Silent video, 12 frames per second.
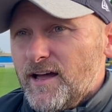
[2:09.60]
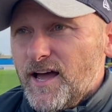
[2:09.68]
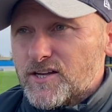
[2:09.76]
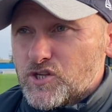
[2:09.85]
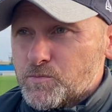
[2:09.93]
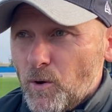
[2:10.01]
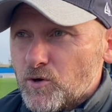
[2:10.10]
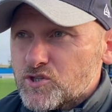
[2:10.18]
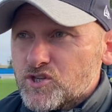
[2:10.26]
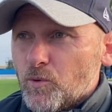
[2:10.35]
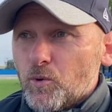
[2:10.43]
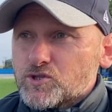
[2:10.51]
as despondent
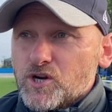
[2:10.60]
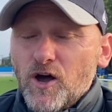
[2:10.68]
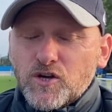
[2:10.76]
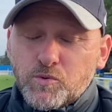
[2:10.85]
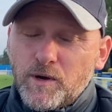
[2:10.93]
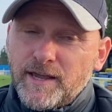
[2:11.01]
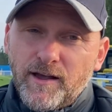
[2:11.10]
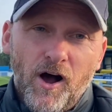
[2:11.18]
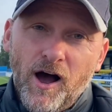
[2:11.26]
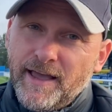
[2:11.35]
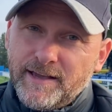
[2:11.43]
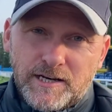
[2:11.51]
as I was last week,
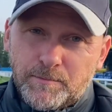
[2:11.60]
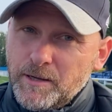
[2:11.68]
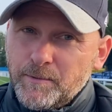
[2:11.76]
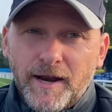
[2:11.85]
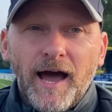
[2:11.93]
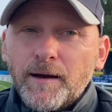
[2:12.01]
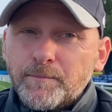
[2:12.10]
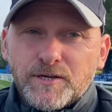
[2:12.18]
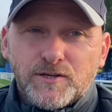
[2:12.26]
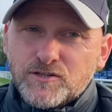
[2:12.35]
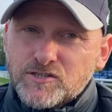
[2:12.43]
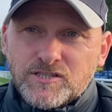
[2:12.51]
I ain't going to be with that,
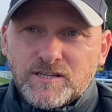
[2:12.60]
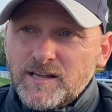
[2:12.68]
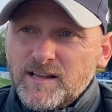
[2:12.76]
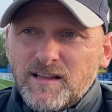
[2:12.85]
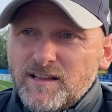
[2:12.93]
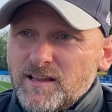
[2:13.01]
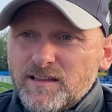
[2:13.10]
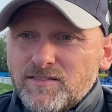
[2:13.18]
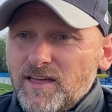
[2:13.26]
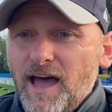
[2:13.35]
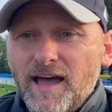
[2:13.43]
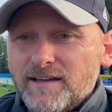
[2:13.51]
because
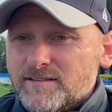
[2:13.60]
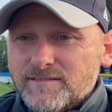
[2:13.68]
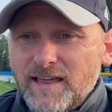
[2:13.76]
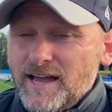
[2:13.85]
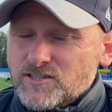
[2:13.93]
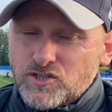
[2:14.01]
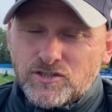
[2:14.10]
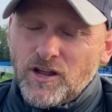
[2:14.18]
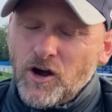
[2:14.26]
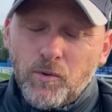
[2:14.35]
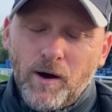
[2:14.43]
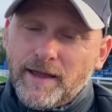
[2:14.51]
that should
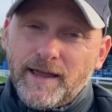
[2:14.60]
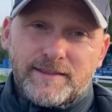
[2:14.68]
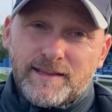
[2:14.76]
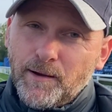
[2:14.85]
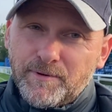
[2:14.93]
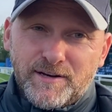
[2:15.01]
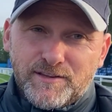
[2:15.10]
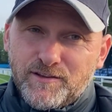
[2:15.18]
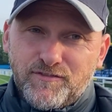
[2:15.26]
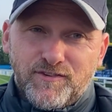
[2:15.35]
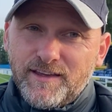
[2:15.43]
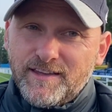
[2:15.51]
no way end up in a
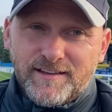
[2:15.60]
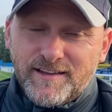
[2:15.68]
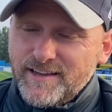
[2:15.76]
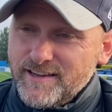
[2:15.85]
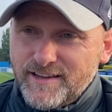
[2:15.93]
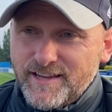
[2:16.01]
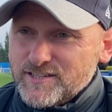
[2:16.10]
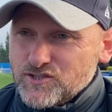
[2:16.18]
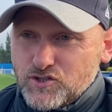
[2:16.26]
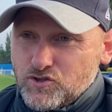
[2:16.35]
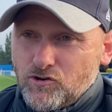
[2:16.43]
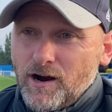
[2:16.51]
defeat. It's
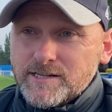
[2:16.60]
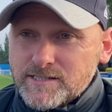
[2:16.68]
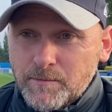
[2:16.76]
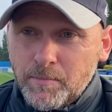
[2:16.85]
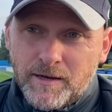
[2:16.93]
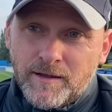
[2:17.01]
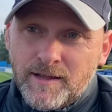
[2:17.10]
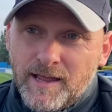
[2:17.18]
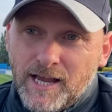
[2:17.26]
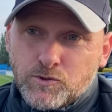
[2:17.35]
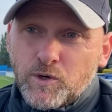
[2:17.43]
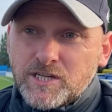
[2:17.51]
just crazy. But
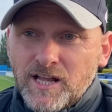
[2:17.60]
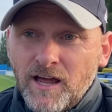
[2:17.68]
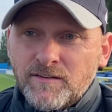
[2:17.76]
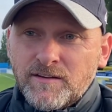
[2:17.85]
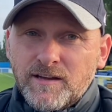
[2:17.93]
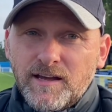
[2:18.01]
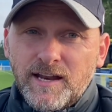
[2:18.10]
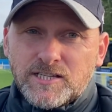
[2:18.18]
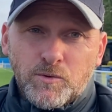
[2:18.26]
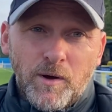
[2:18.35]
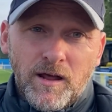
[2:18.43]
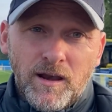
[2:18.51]
that's what it's done, and
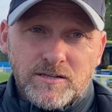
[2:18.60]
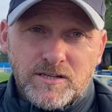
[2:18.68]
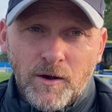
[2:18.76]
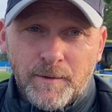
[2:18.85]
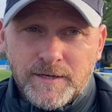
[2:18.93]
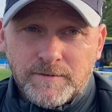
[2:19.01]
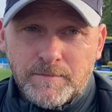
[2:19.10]
that's the way our luck's going.